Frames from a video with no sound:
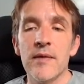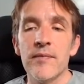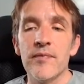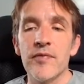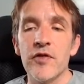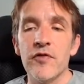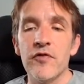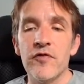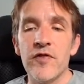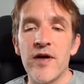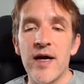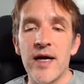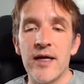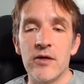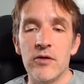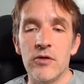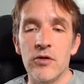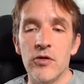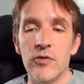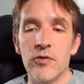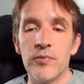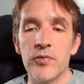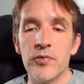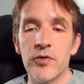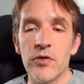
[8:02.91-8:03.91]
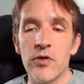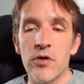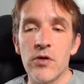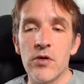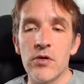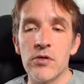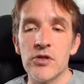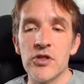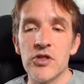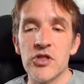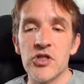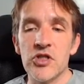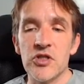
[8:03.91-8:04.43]
the final
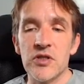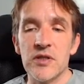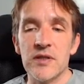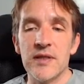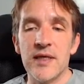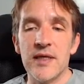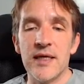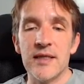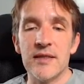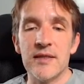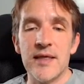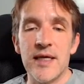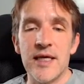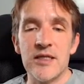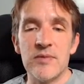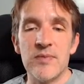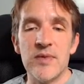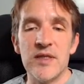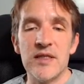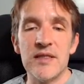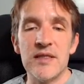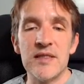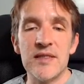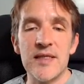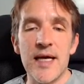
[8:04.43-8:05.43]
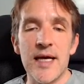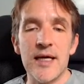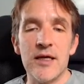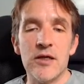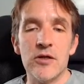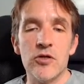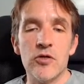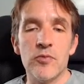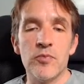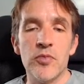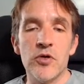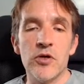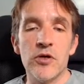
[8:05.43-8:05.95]
approach that has been
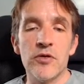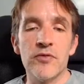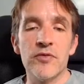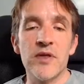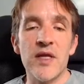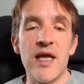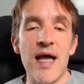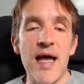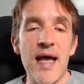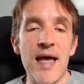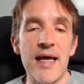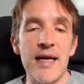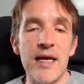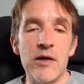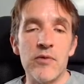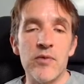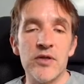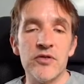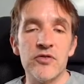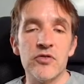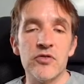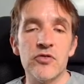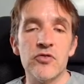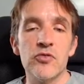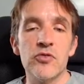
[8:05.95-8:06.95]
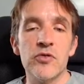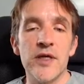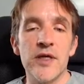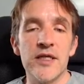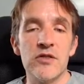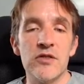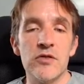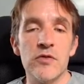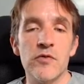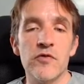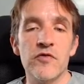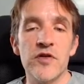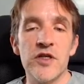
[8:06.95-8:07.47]
decided upon, and I wanted to create
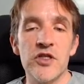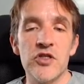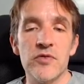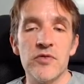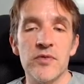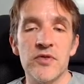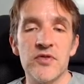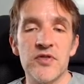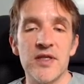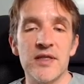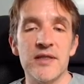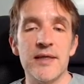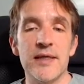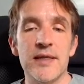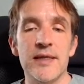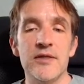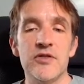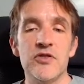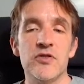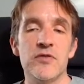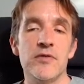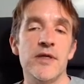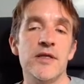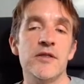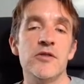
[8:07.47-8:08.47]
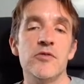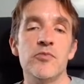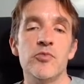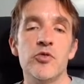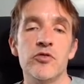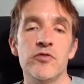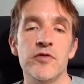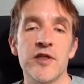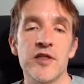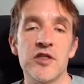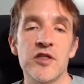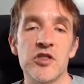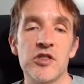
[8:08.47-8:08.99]
some visuals that illustrate the
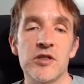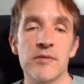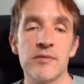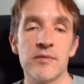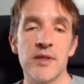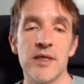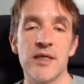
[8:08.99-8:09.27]
prediction.